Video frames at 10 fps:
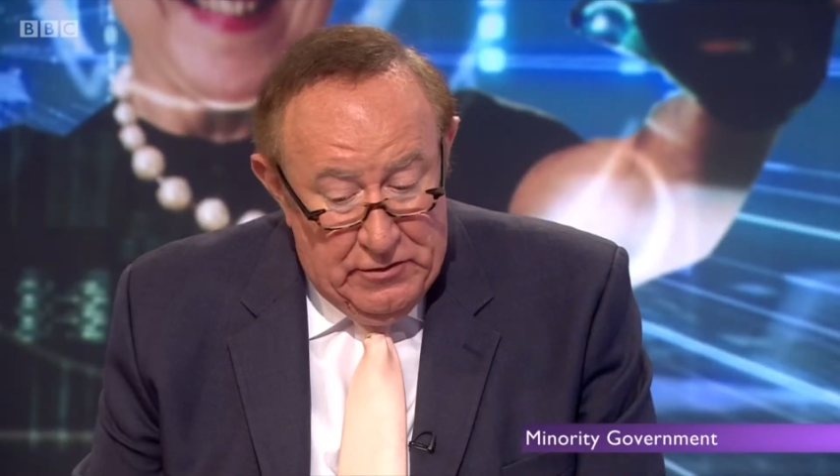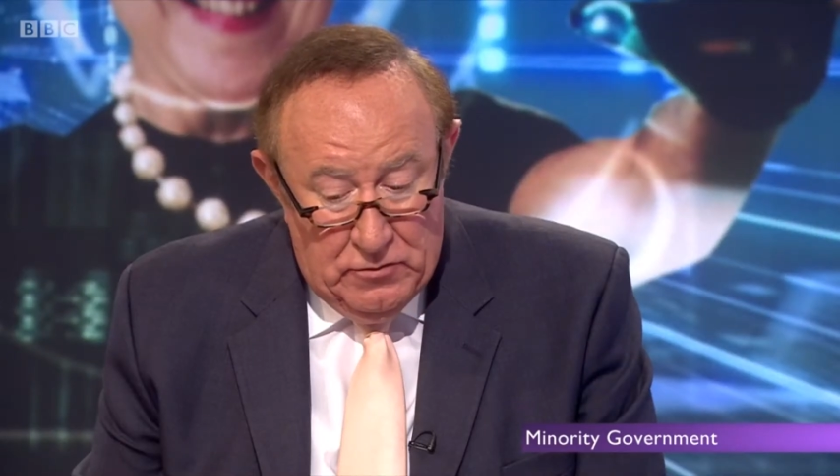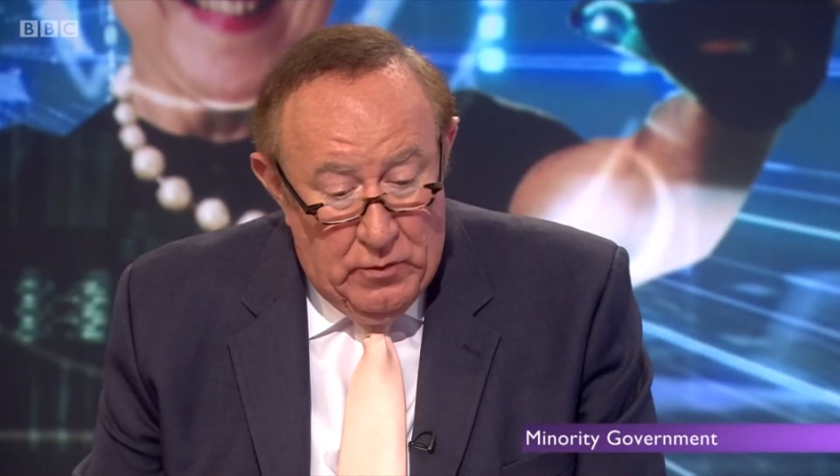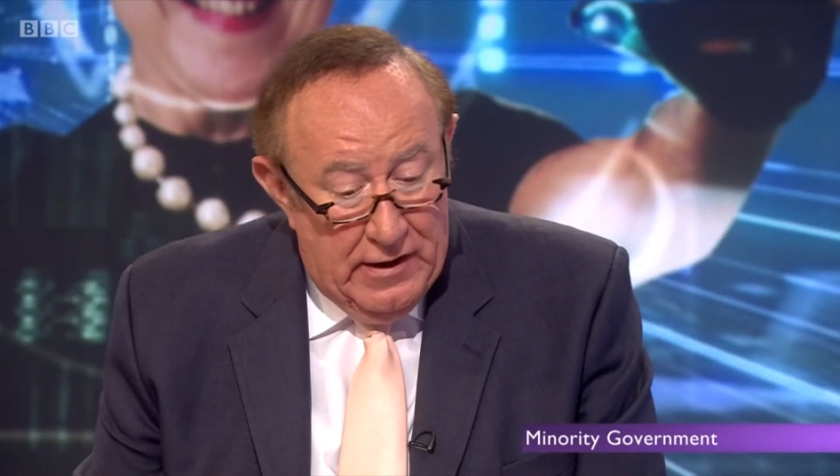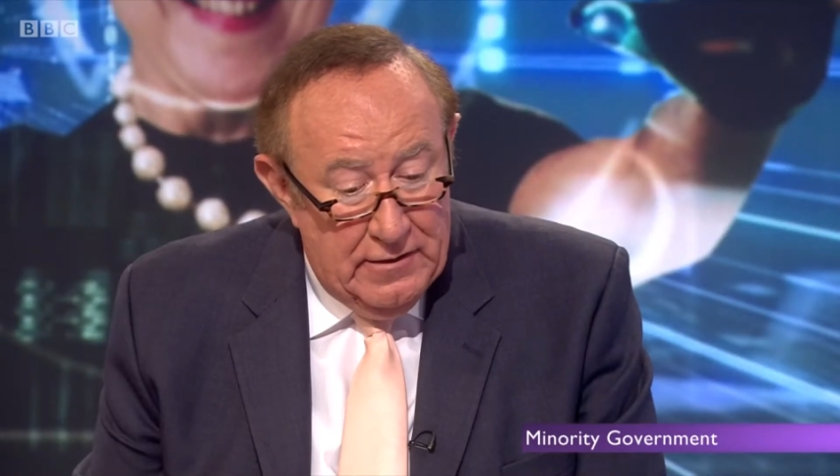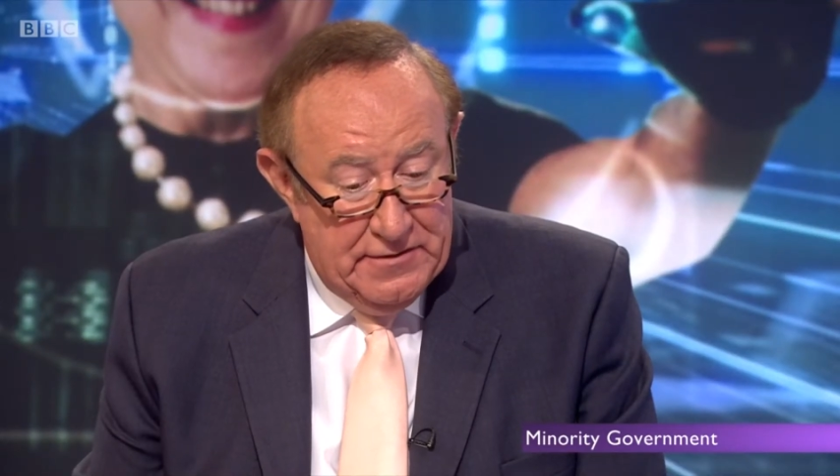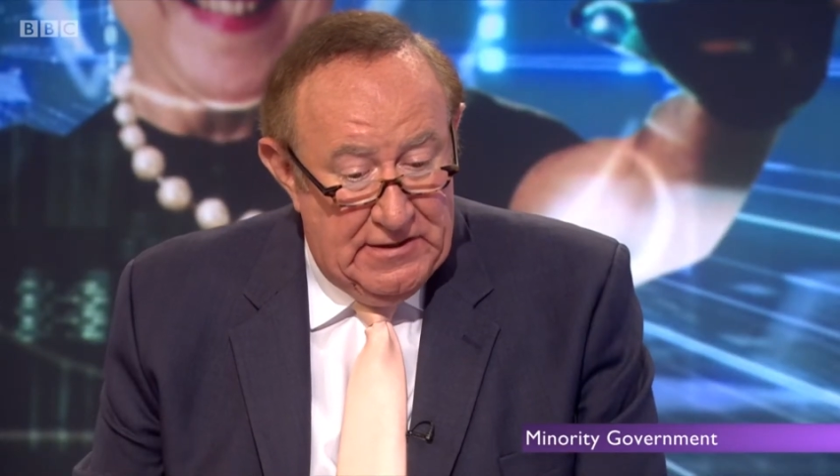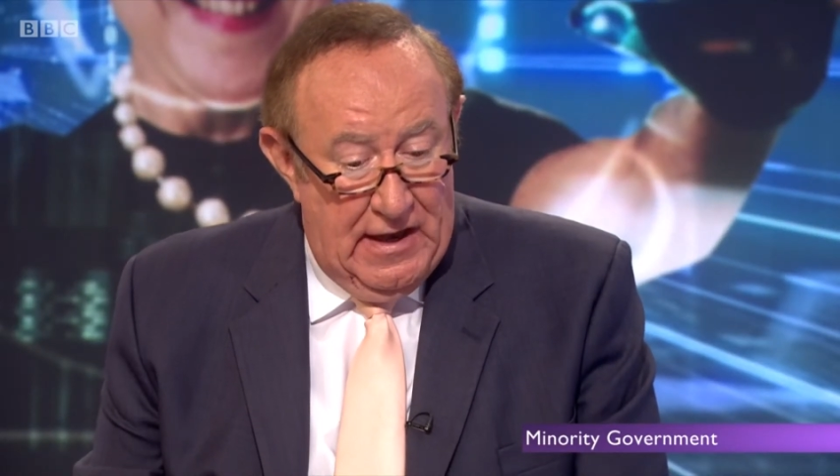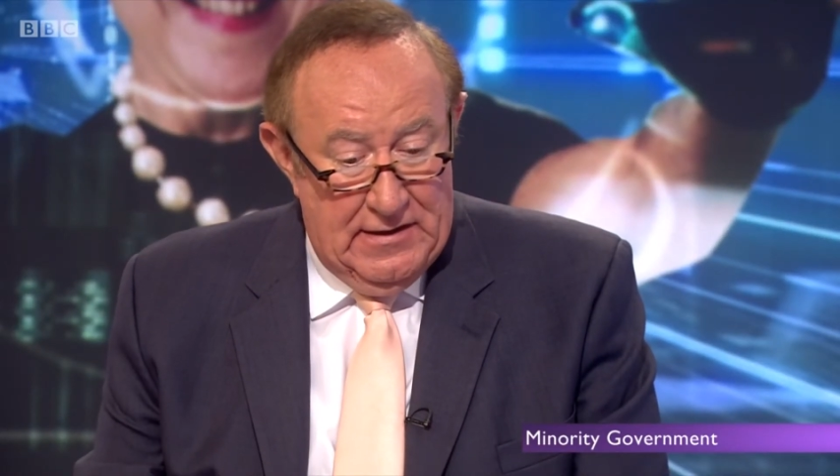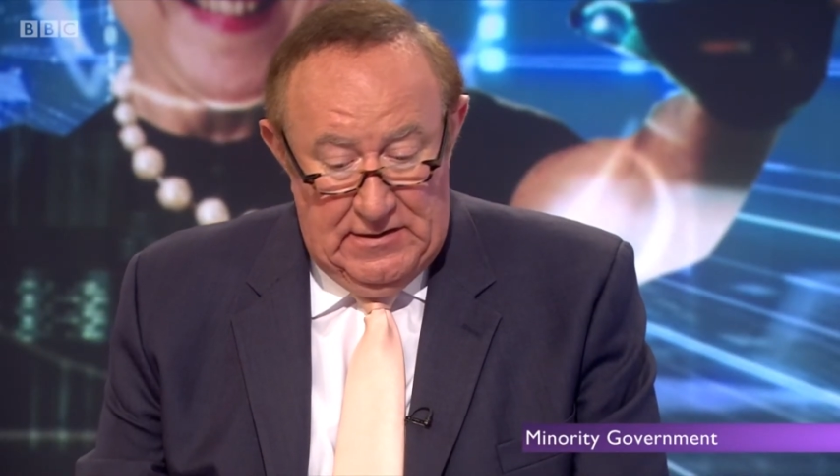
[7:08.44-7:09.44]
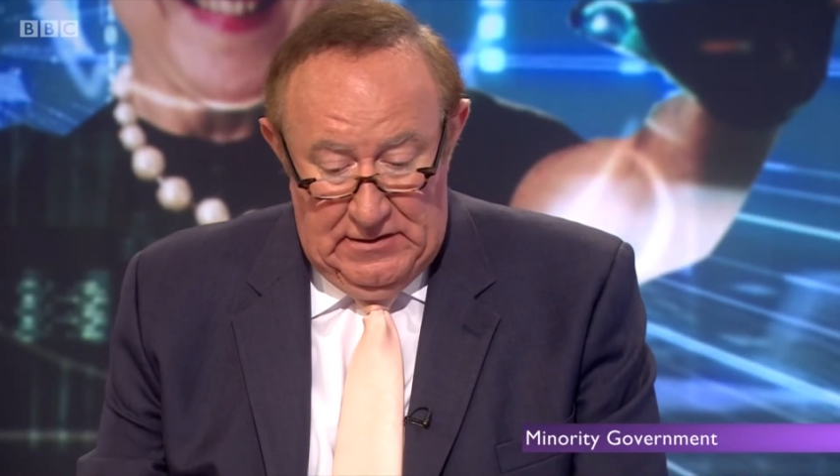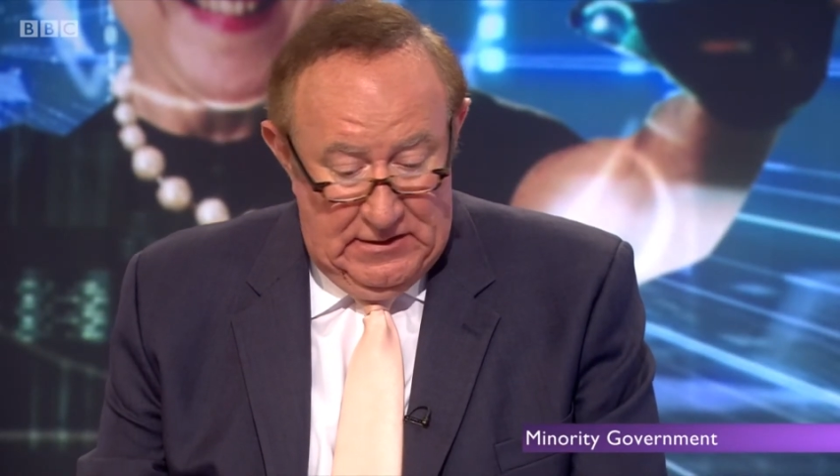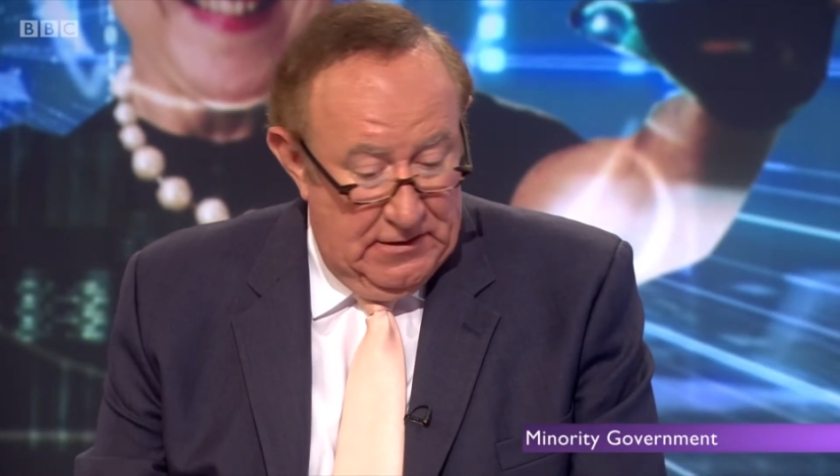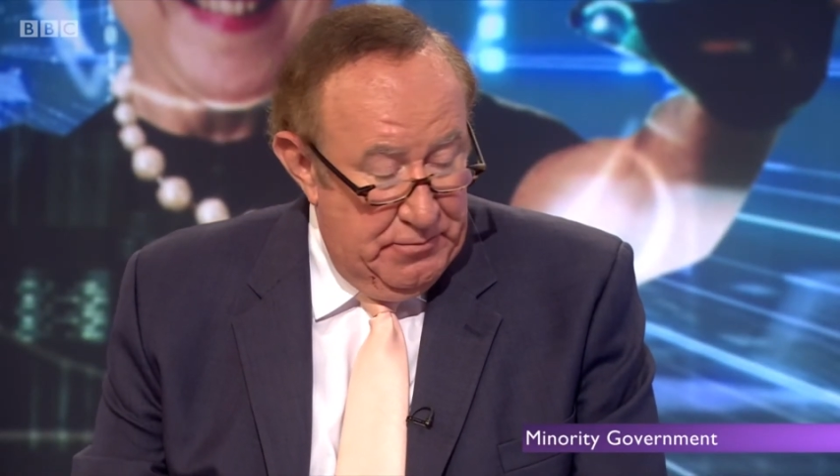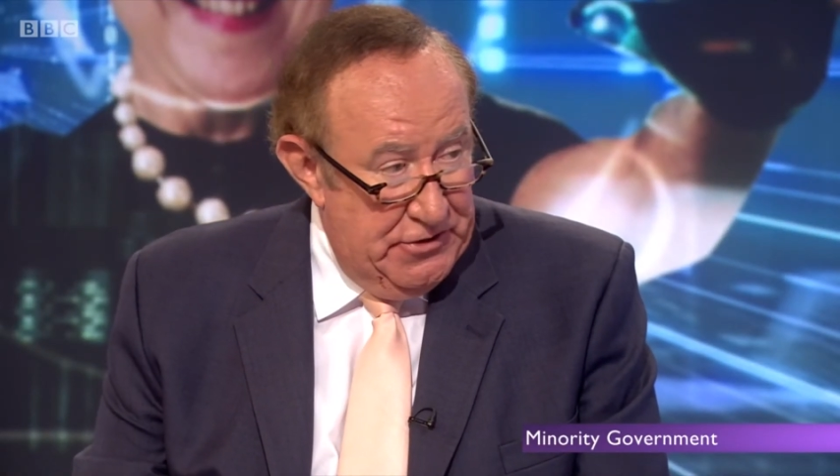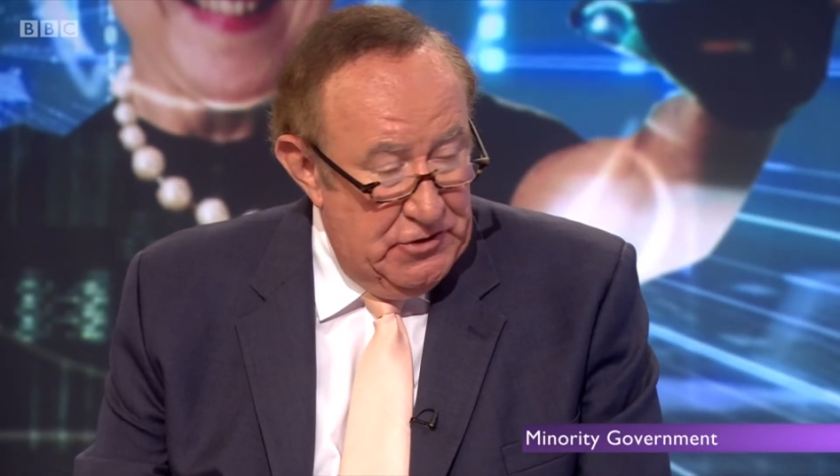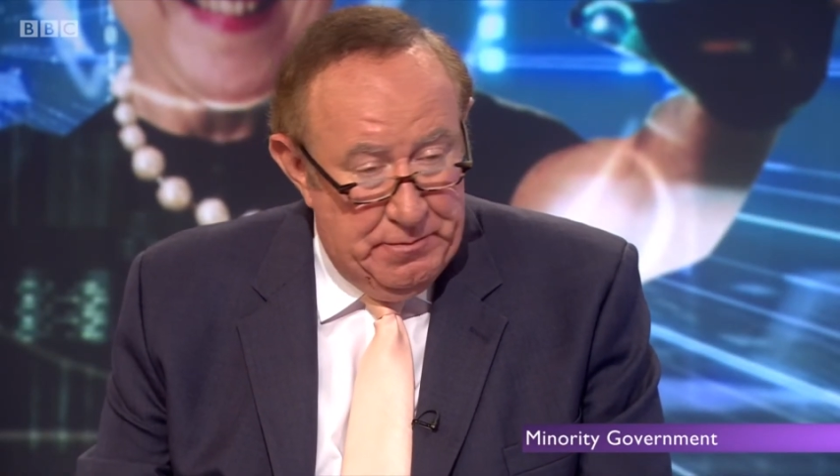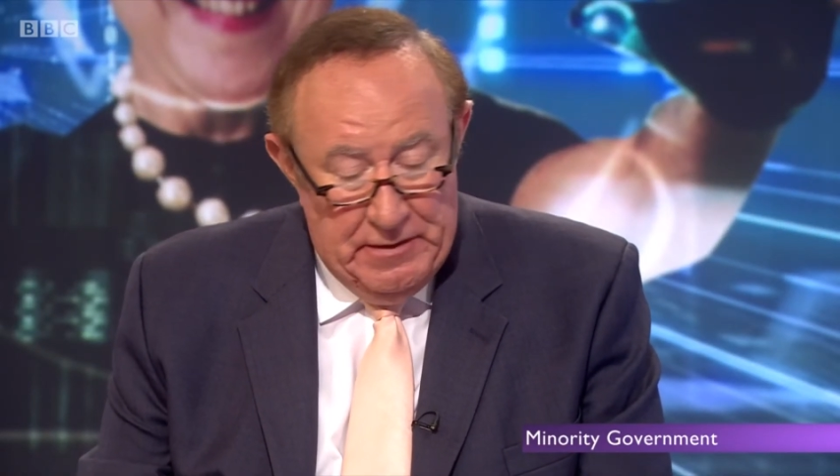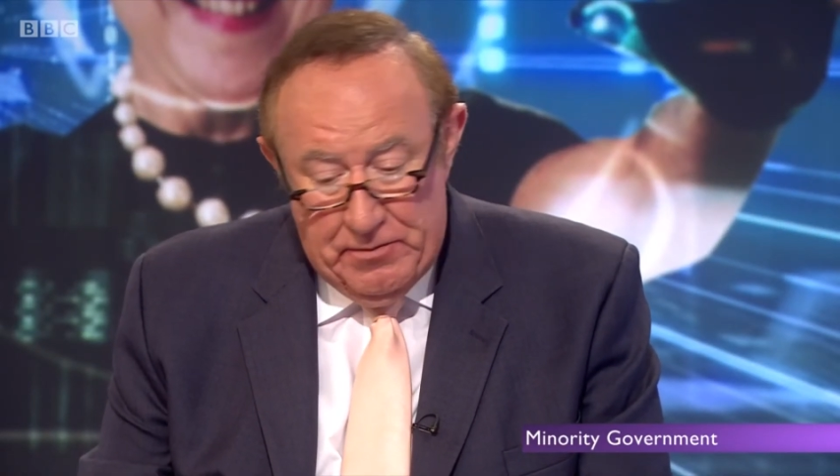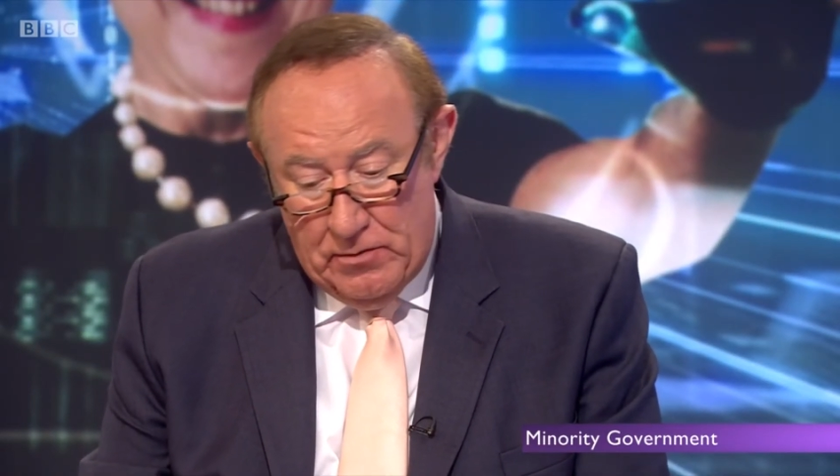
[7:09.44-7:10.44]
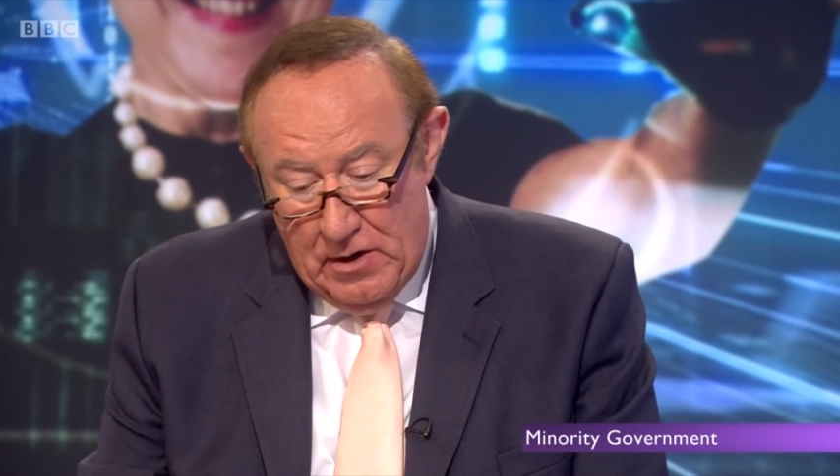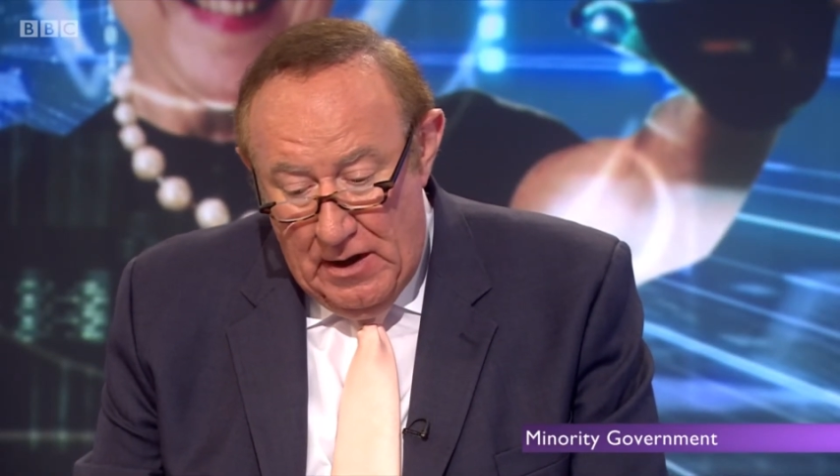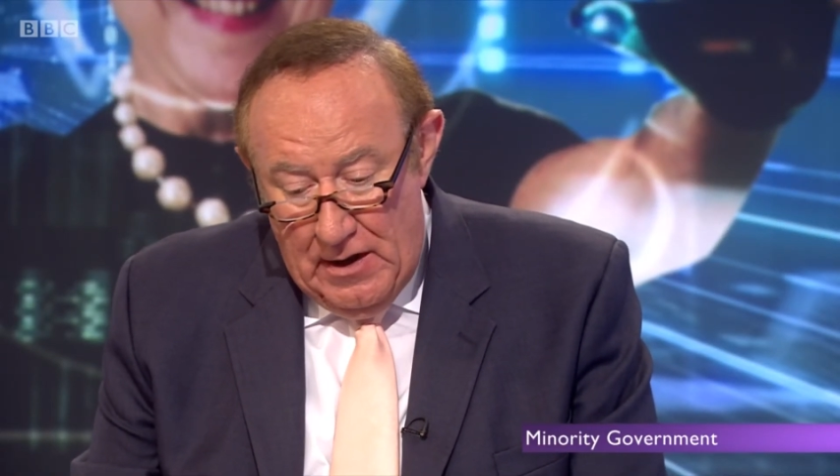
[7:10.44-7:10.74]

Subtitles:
could well have said, as a British people,